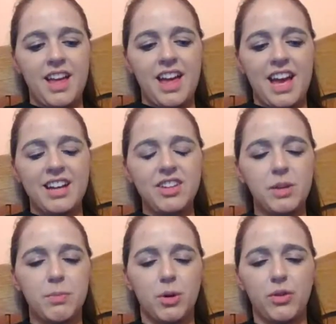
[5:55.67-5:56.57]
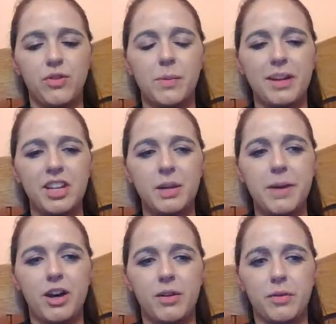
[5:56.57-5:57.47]
I like most of them. I like
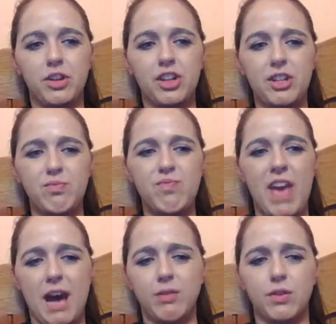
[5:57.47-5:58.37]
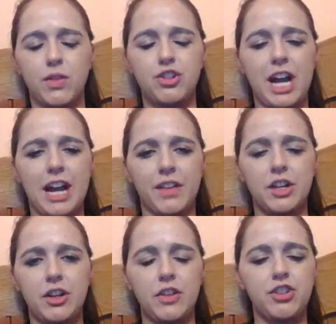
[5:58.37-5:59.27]
about a good half of the tracks that
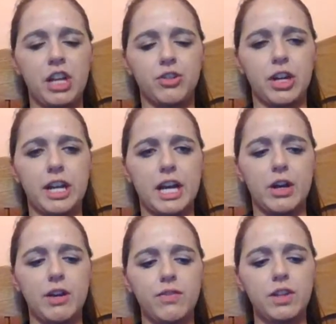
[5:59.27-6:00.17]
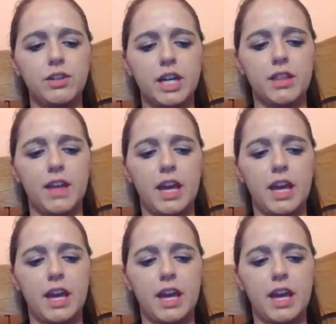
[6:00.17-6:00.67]
are in the chase right now. I feel like